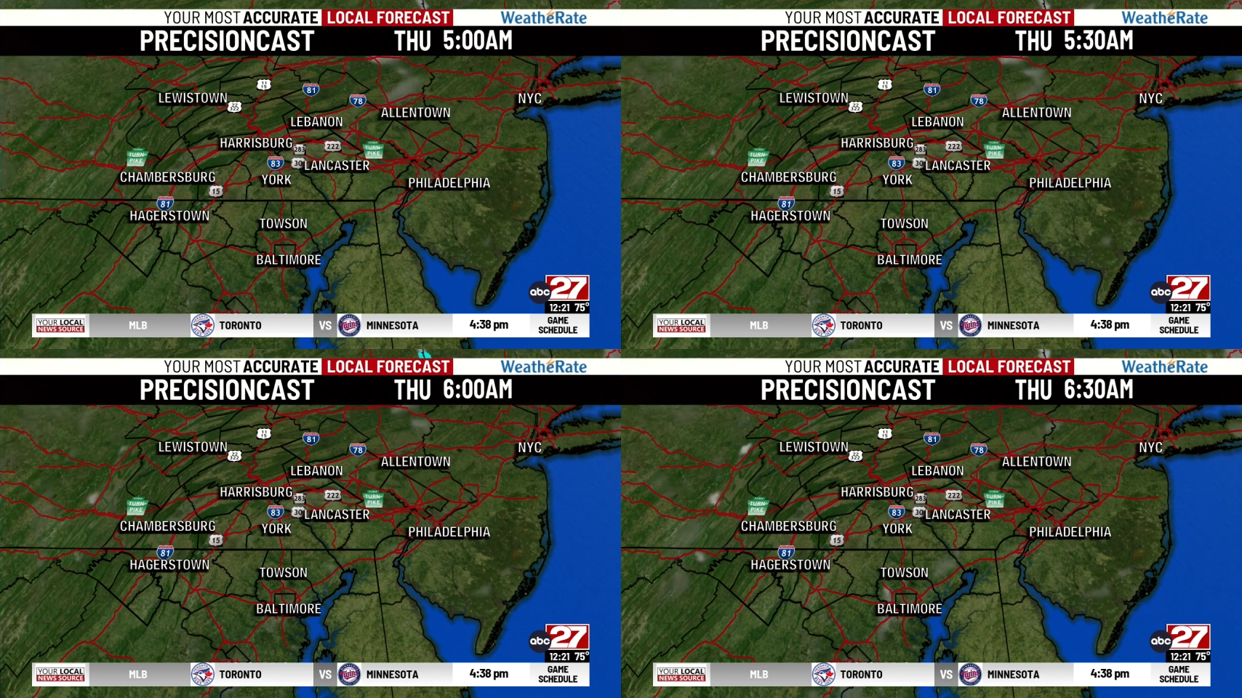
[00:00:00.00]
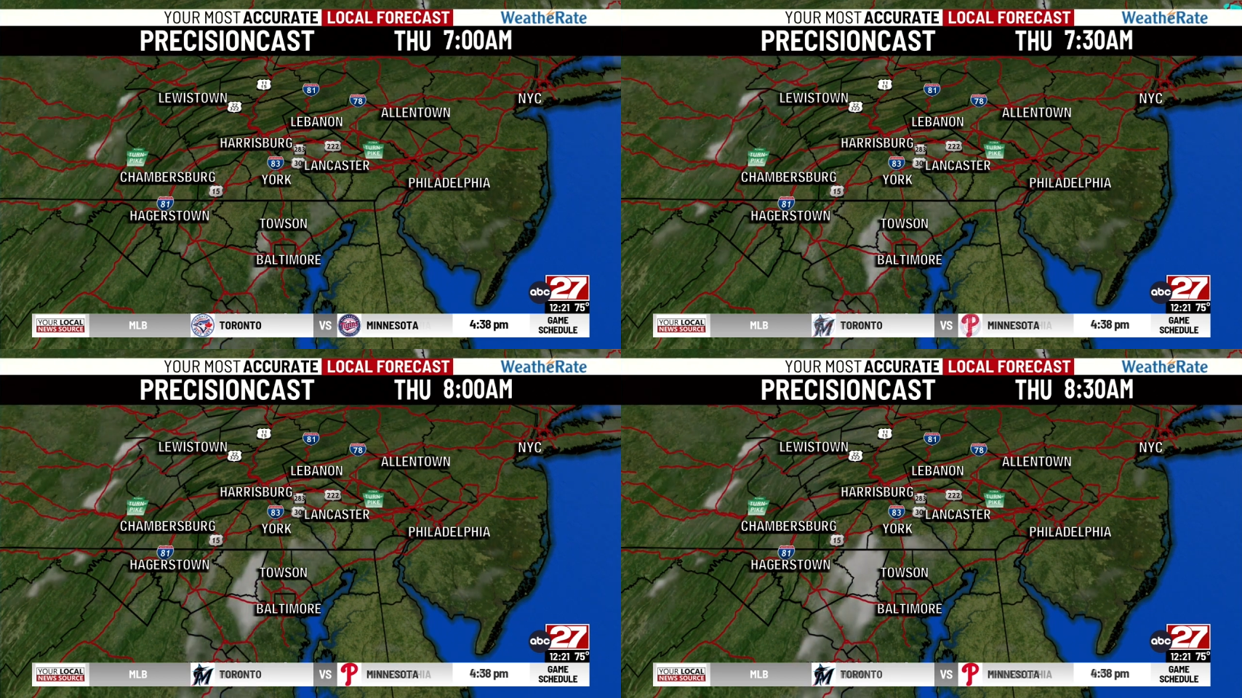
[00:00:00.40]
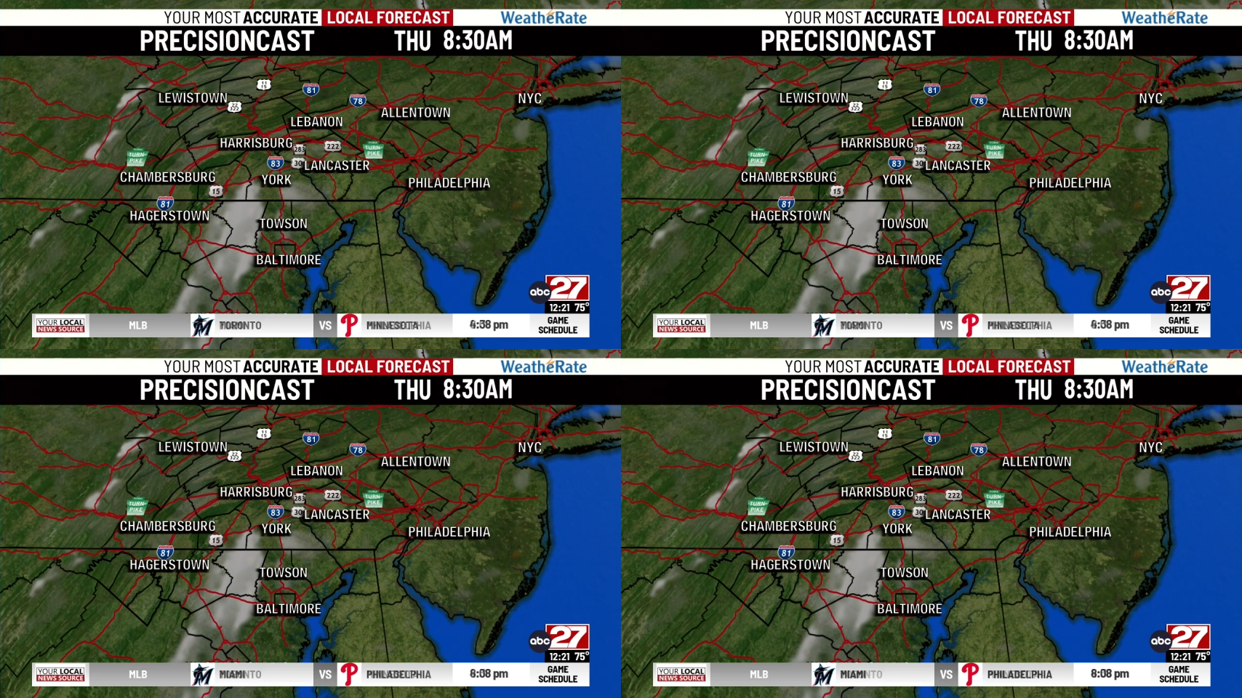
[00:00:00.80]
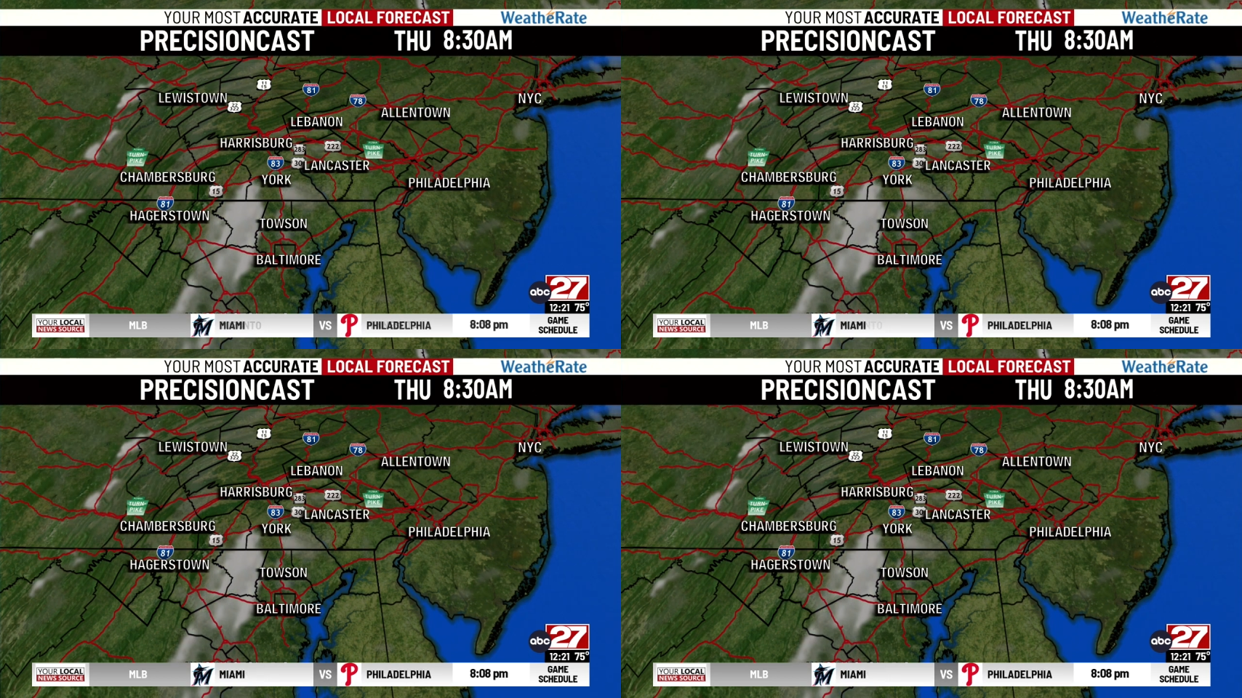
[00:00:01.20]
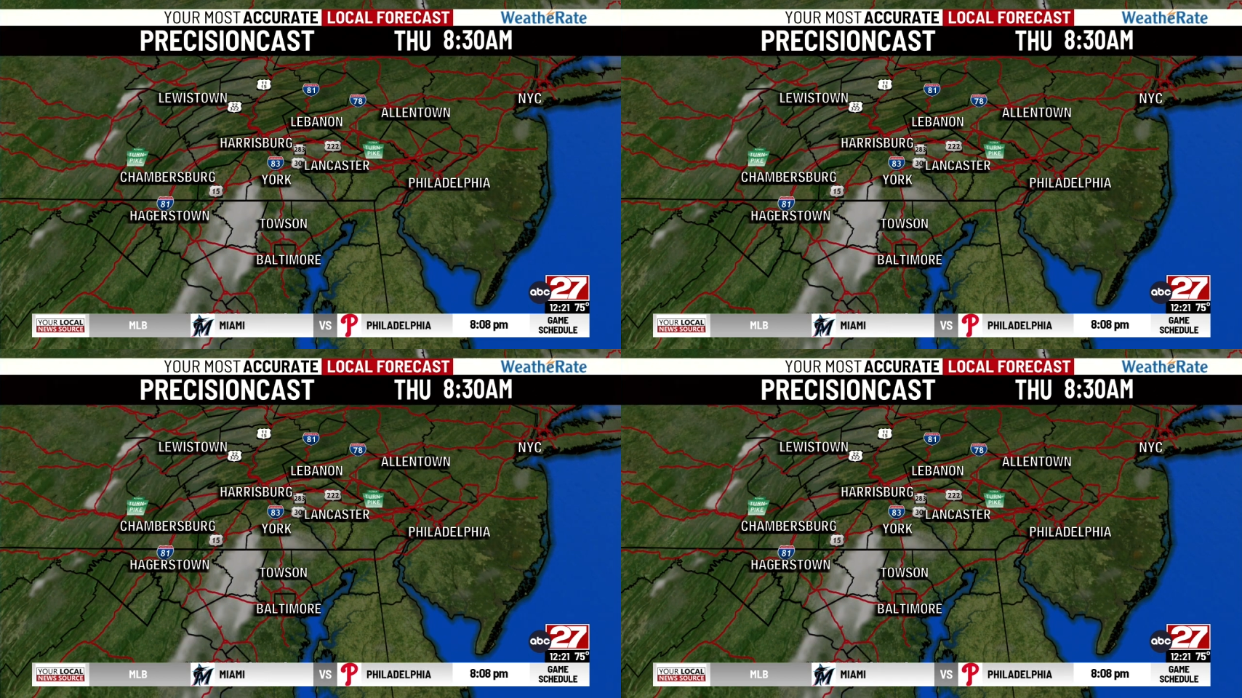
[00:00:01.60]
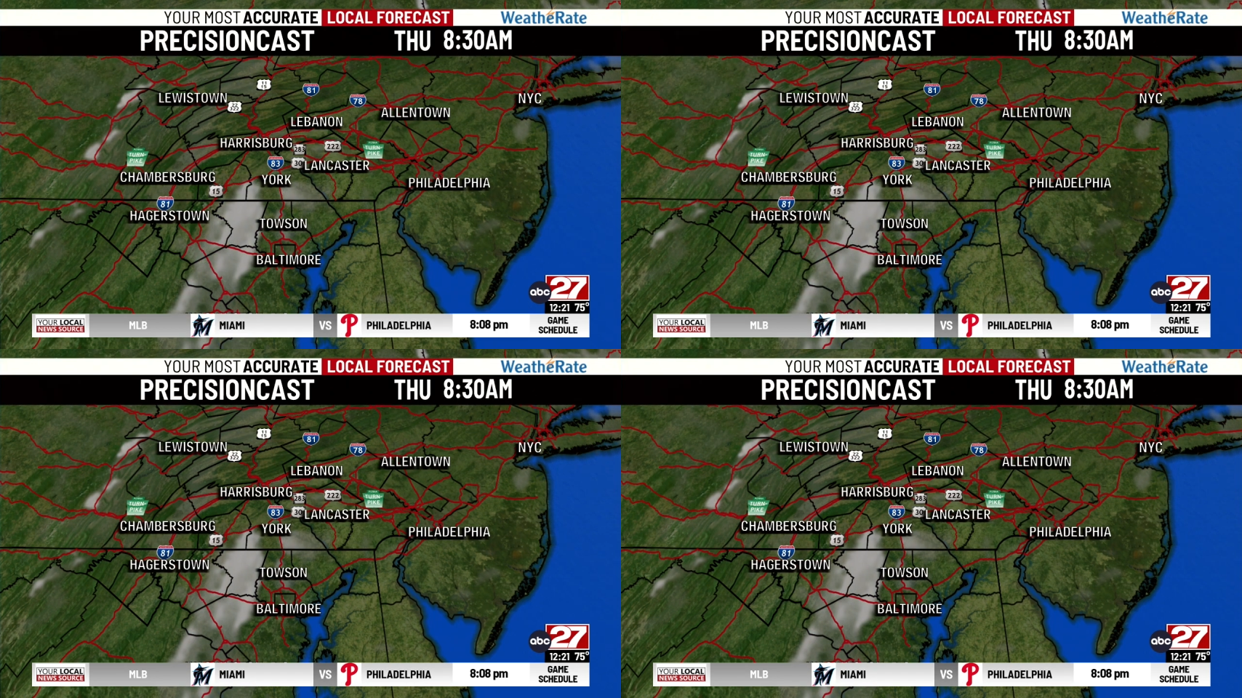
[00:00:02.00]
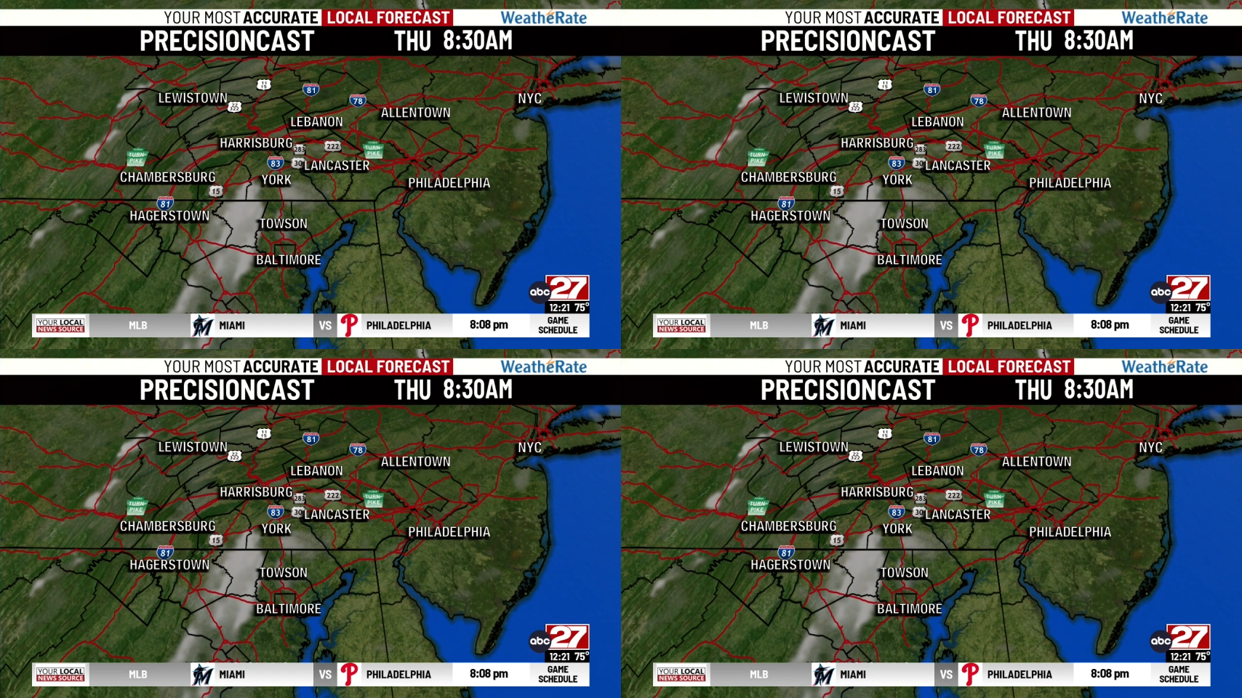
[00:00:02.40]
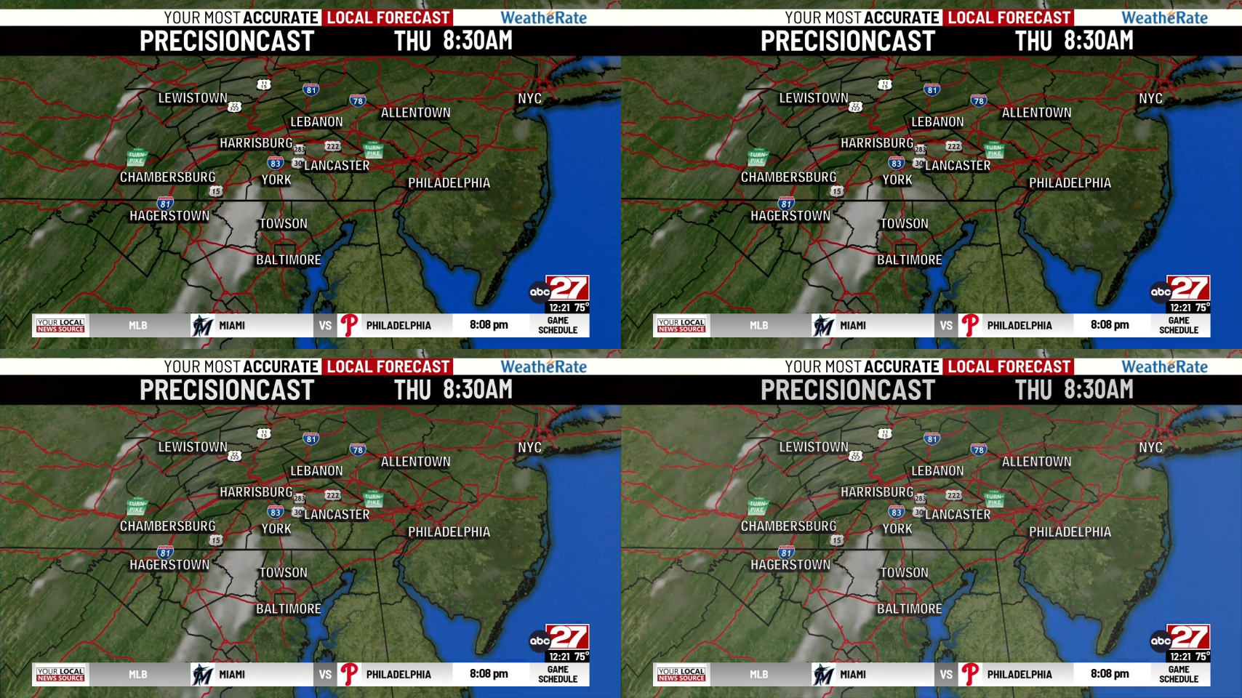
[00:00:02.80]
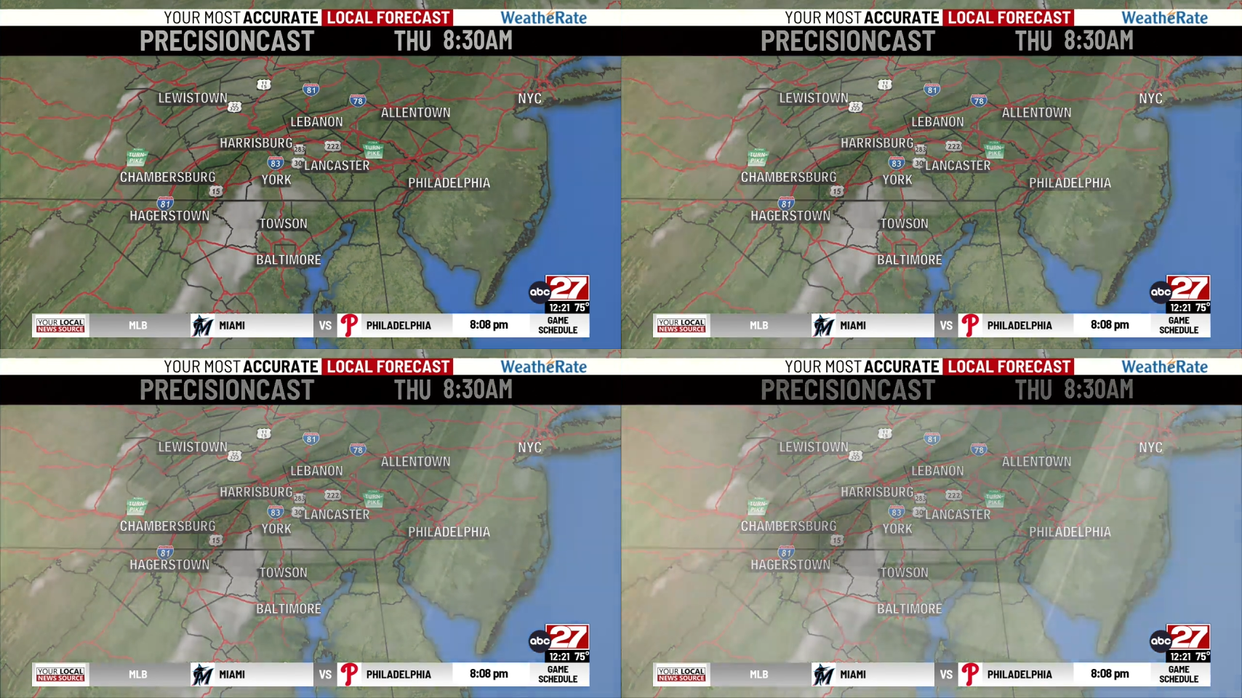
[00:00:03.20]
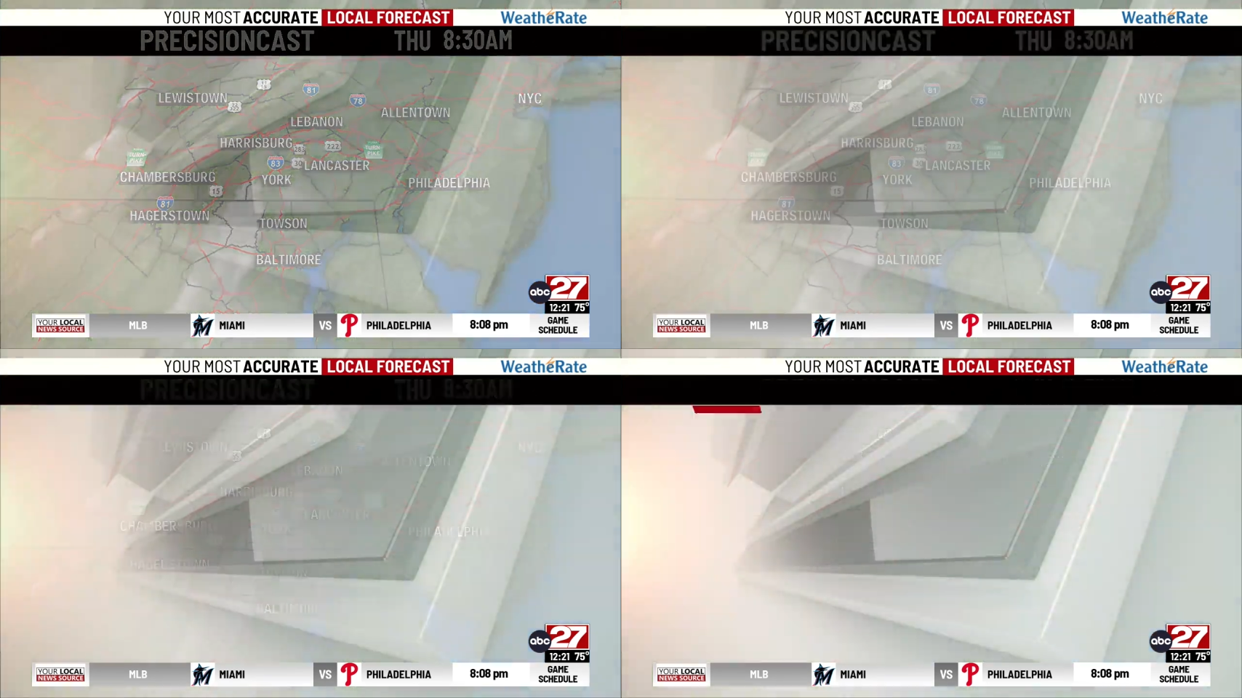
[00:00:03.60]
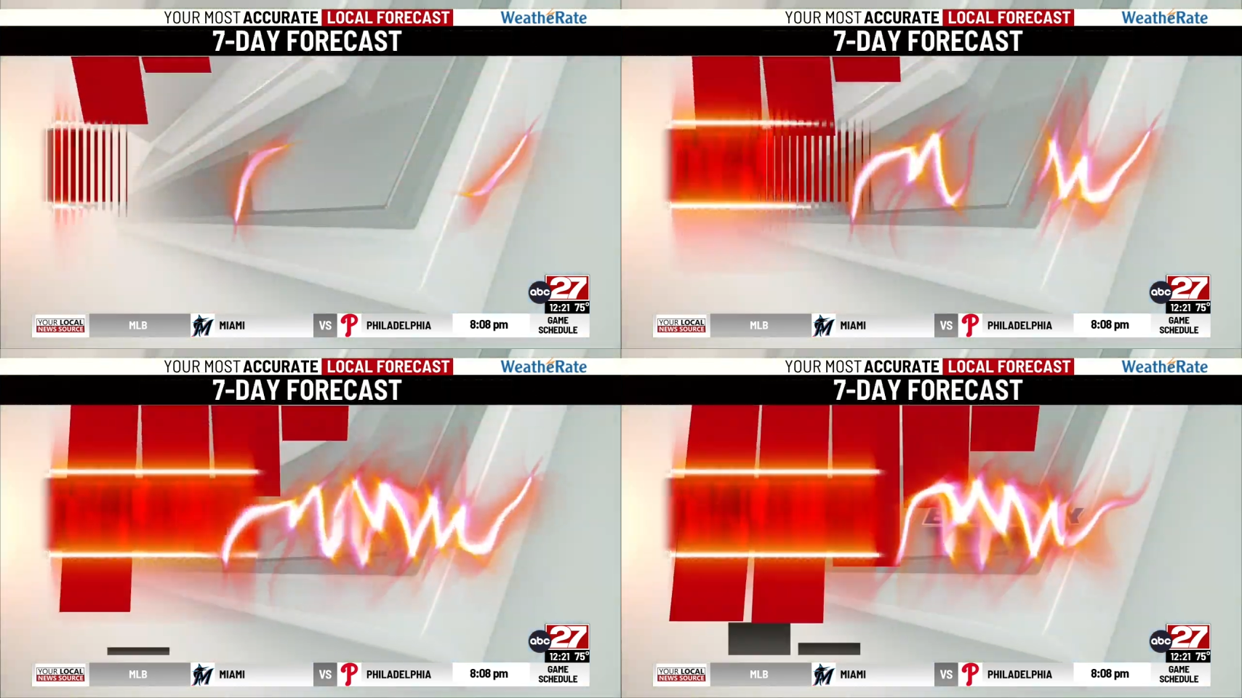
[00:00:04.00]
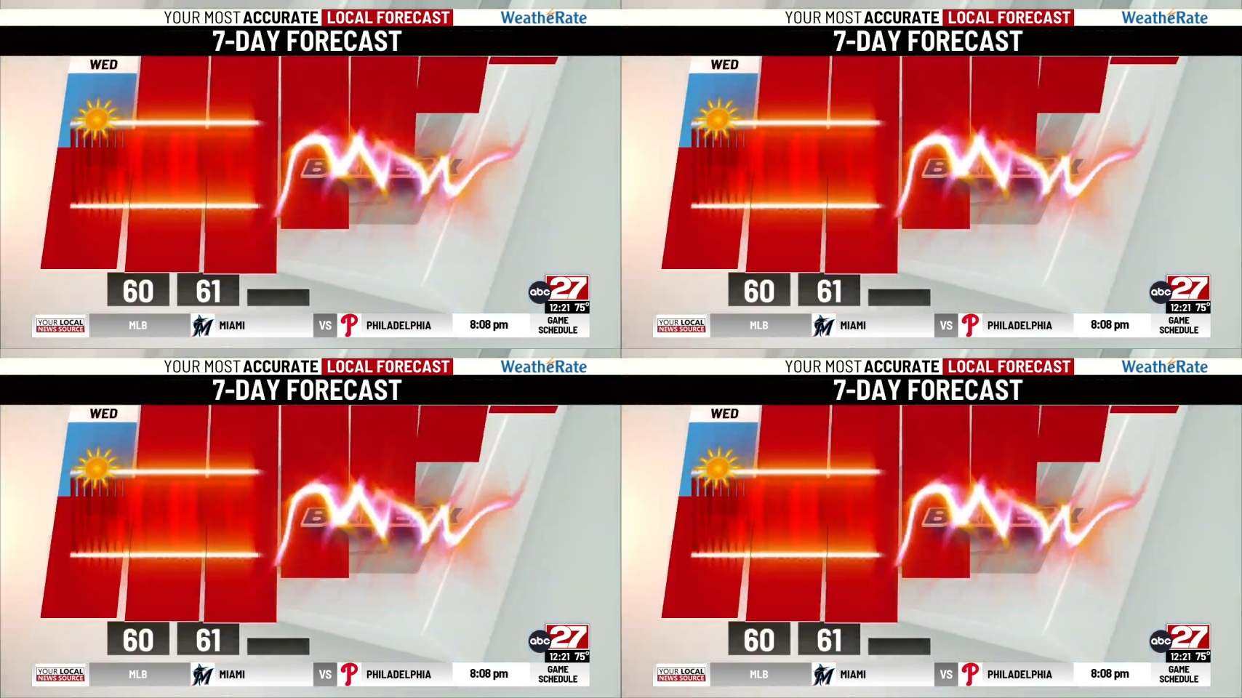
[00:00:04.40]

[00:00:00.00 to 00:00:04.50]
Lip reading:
(no speaker visible)